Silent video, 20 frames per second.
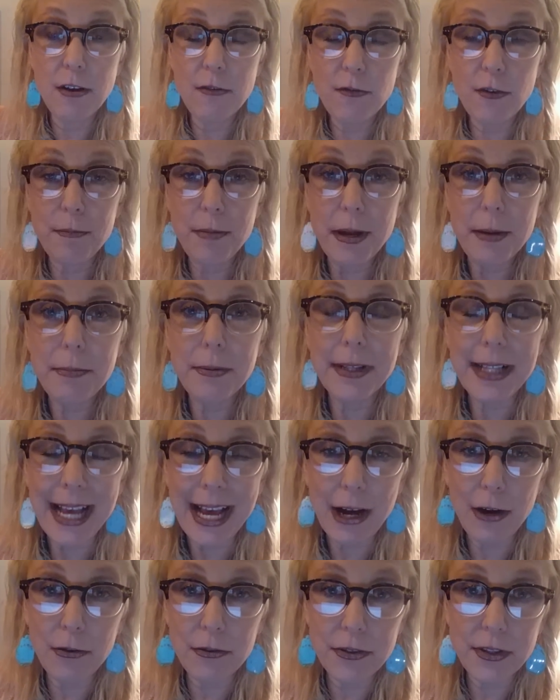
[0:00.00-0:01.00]
for people
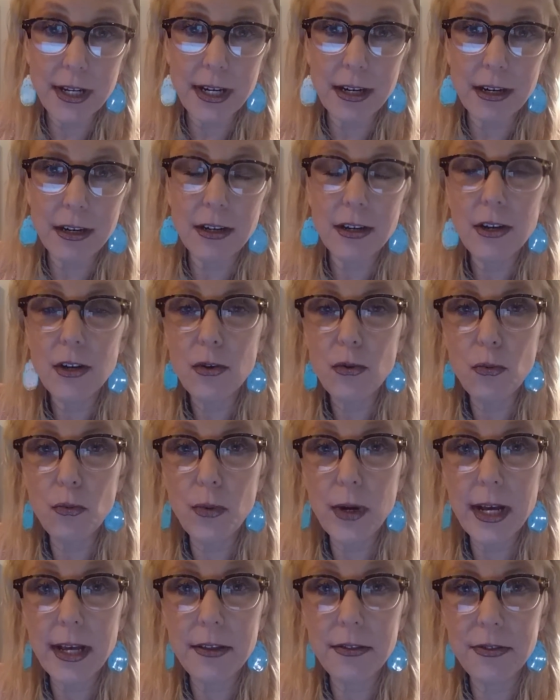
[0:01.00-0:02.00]
out there
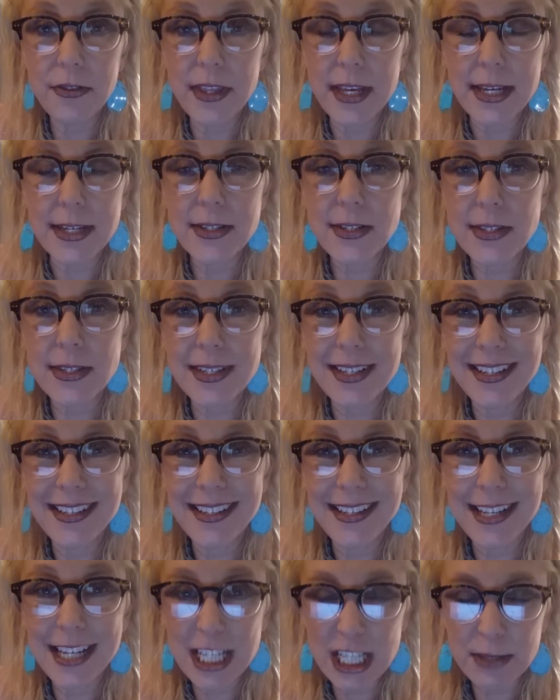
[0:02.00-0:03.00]
with this
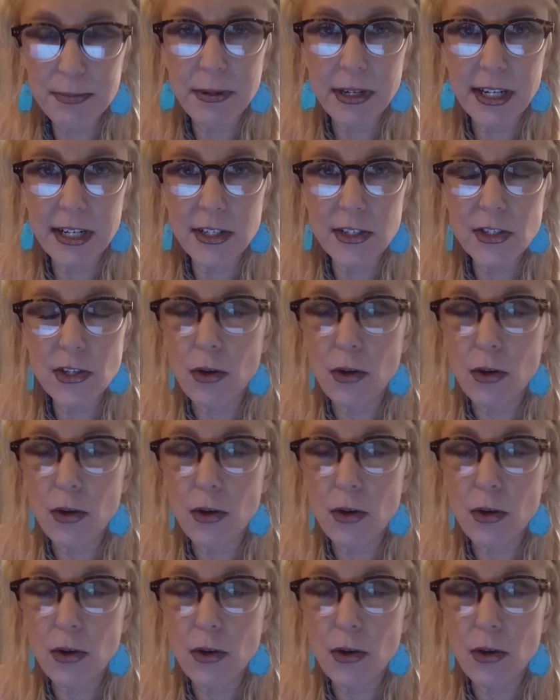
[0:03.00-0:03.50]
experience.